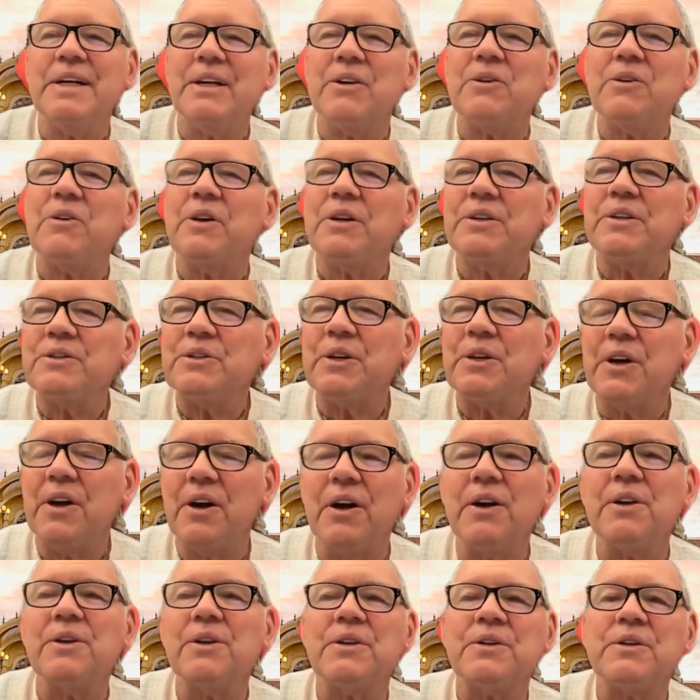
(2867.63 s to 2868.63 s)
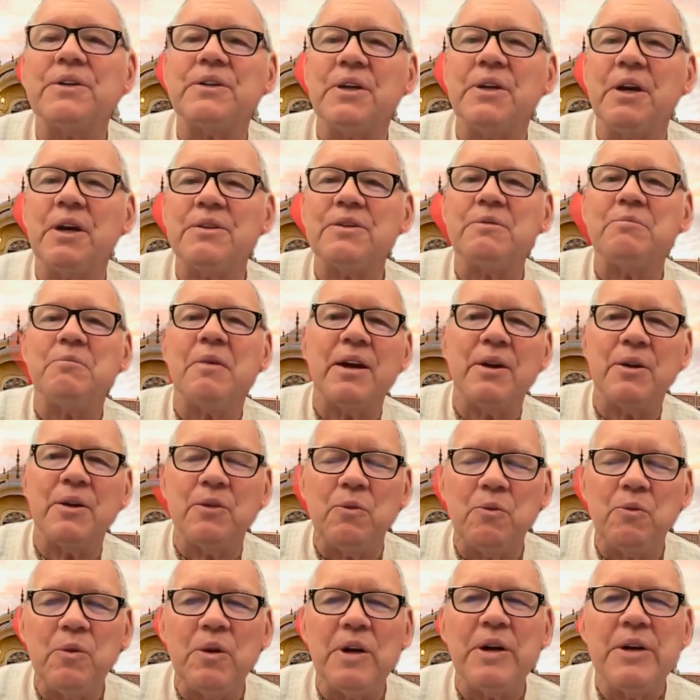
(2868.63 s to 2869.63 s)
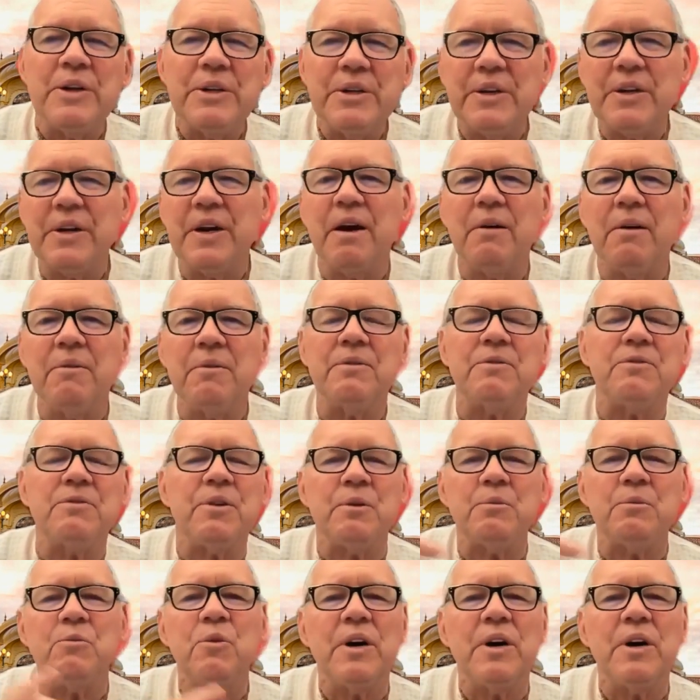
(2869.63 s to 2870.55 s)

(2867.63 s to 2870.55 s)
Krishna consciousness, doesn't matter where you're coming from,